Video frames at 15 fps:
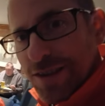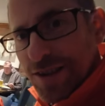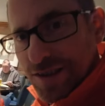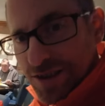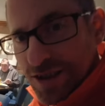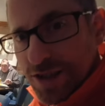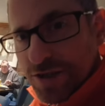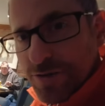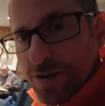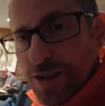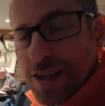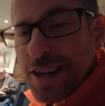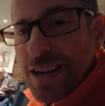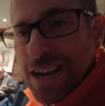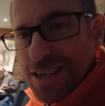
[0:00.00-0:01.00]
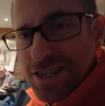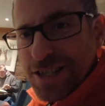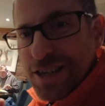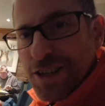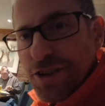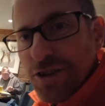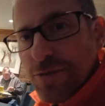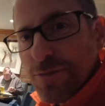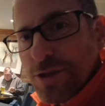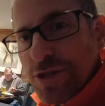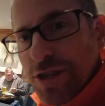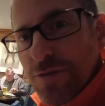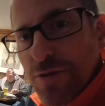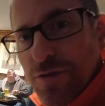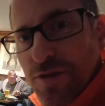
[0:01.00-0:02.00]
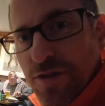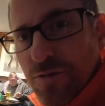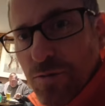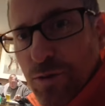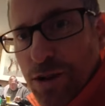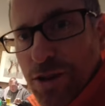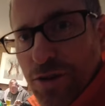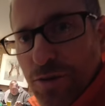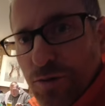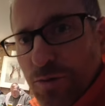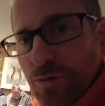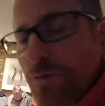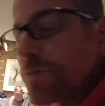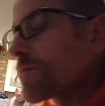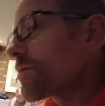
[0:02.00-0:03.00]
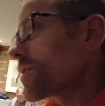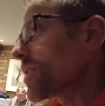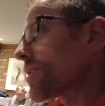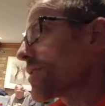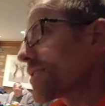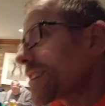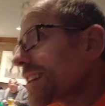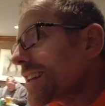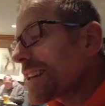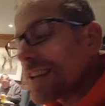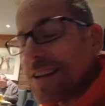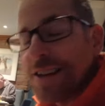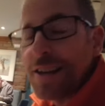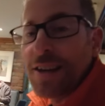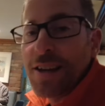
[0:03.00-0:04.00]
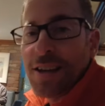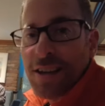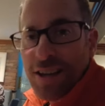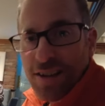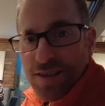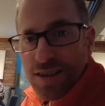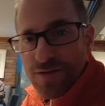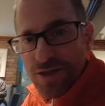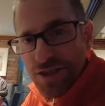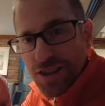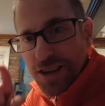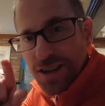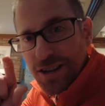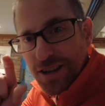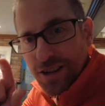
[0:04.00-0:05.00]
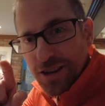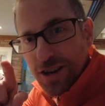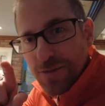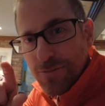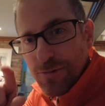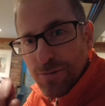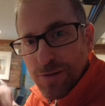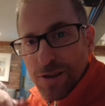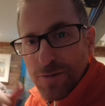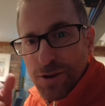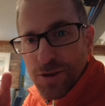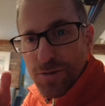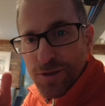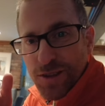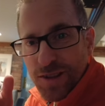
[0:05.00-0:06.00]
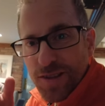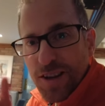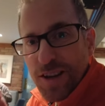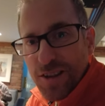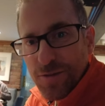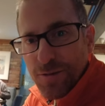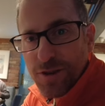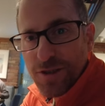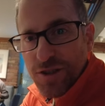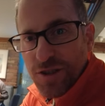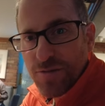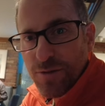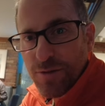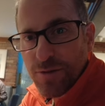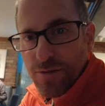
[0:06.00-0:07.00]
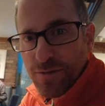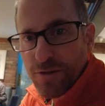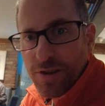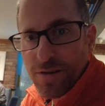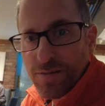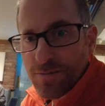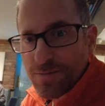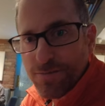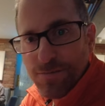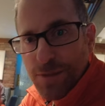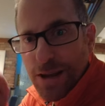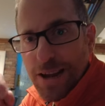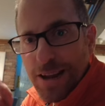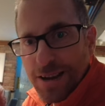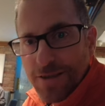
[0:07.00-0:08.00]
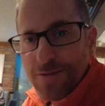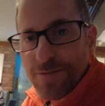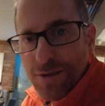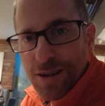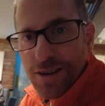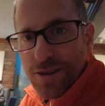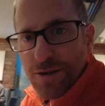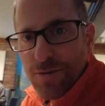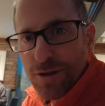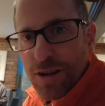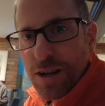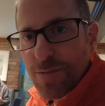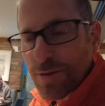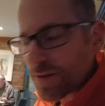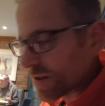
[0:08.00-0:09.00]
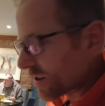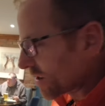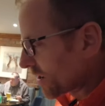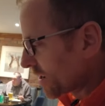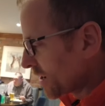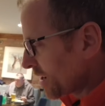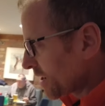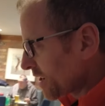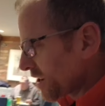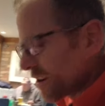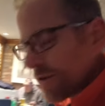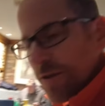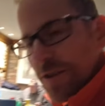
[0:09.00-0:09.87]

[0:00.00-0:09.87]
this country and actually in Europe in general is when you get tea, instead of just getting a cup like we do in the States where you just throw a freaking bag into a cup of tea, here